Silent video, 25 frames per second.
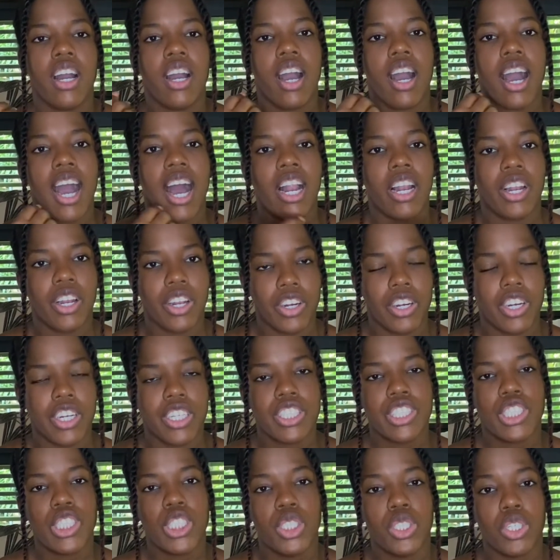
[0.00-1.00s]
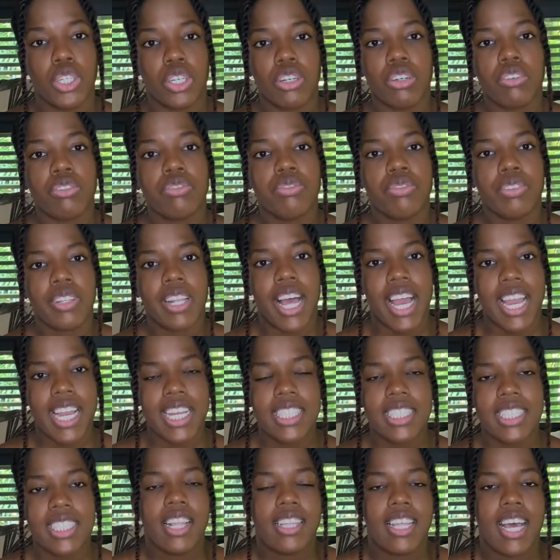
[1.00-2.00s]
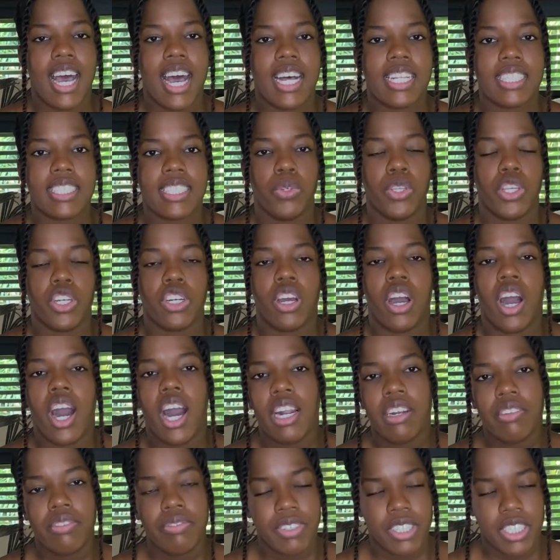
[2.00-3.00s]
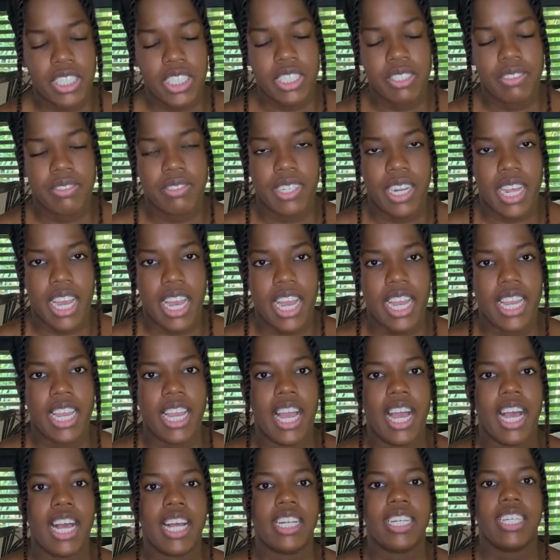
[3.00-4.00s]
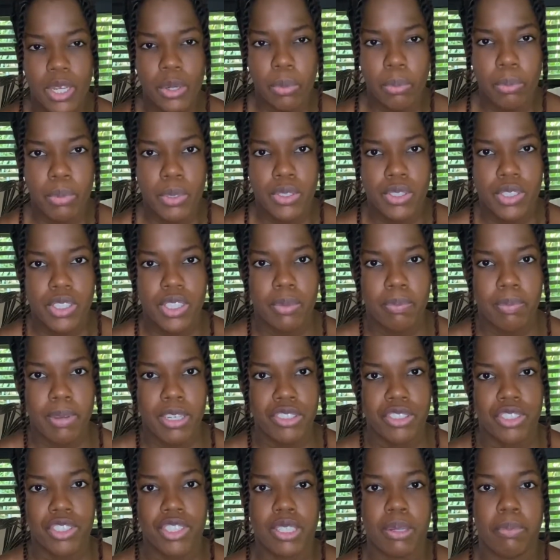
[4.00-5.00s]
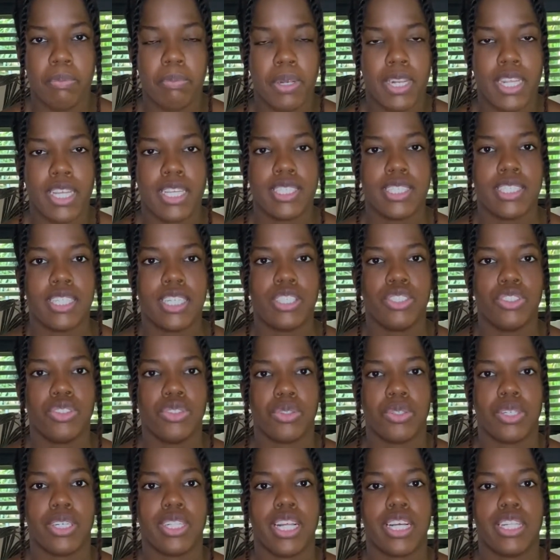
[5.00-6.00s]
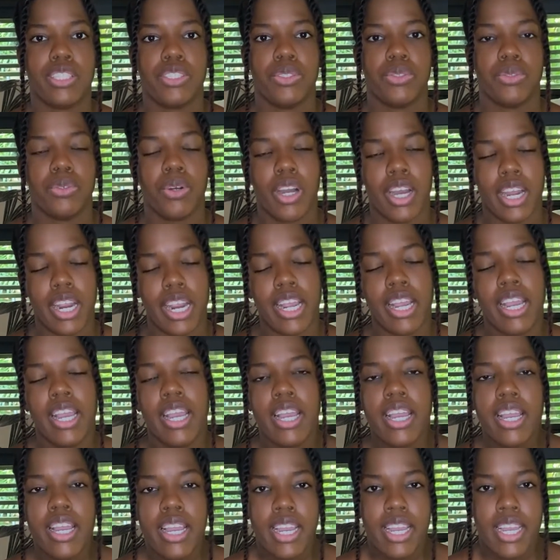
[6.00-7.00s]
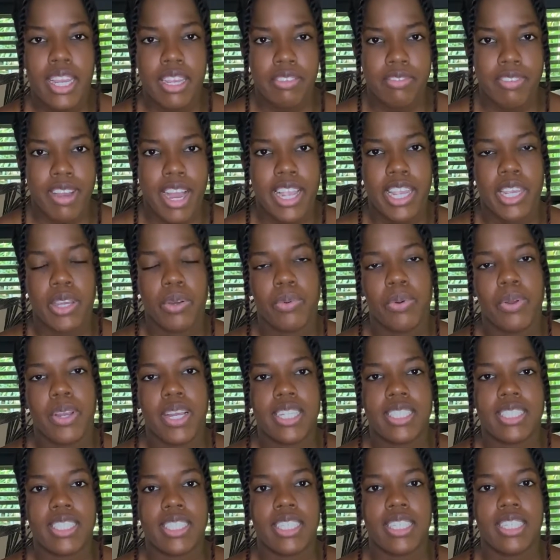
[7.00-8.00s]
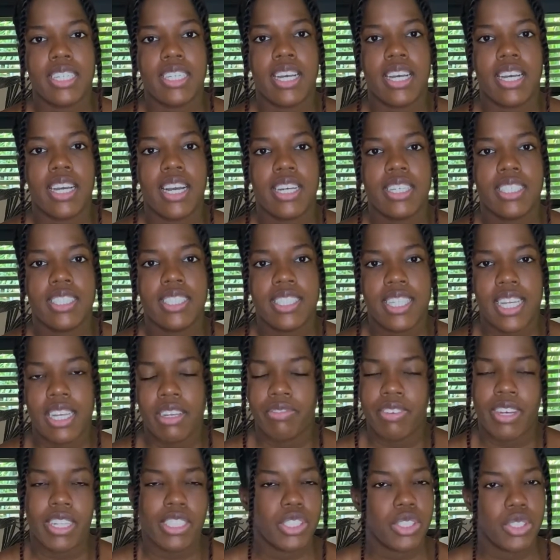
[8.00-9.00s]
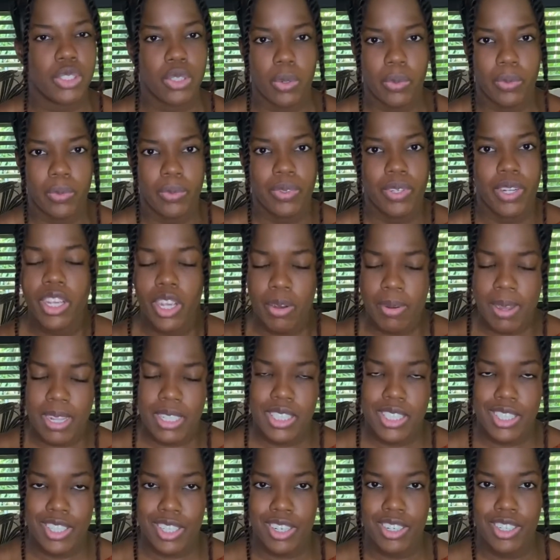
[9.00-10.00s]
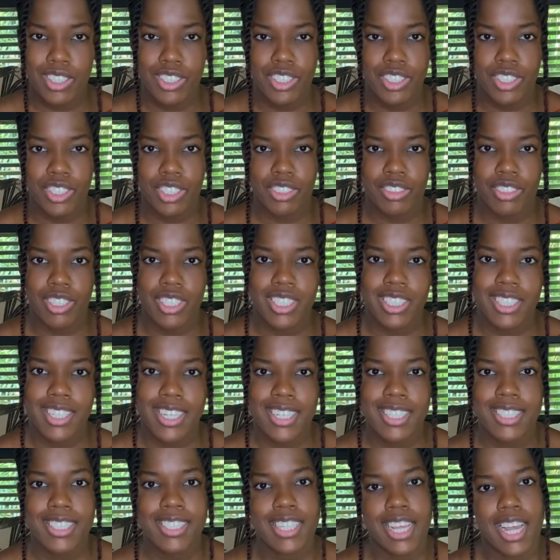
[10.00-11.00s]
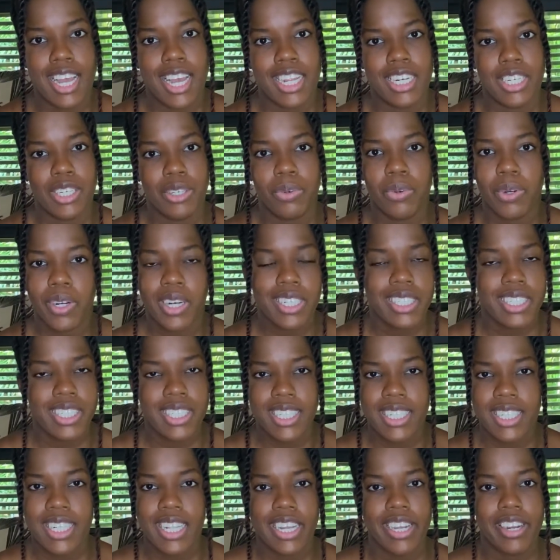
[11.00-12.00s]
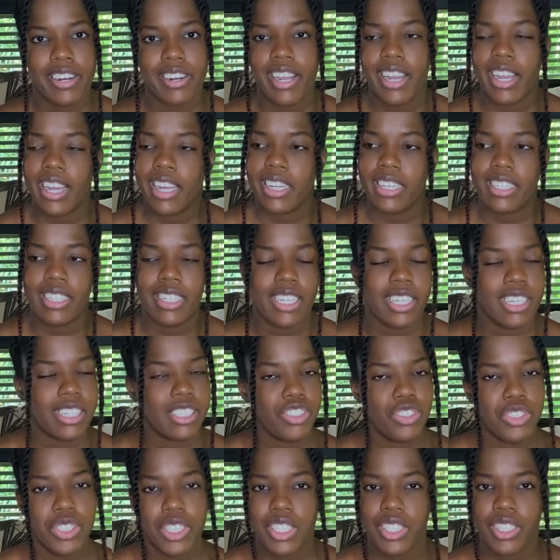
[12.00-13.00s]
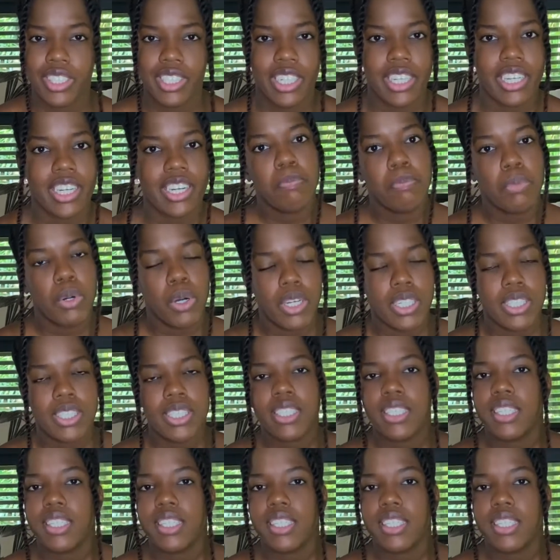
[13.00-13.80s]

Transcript: alert your flight that you're unfit to fly, and they'll put the measures in place to ensure that you are evacuated safe and sound. You go back to your country or residence and you quarantine there and they treat you there. But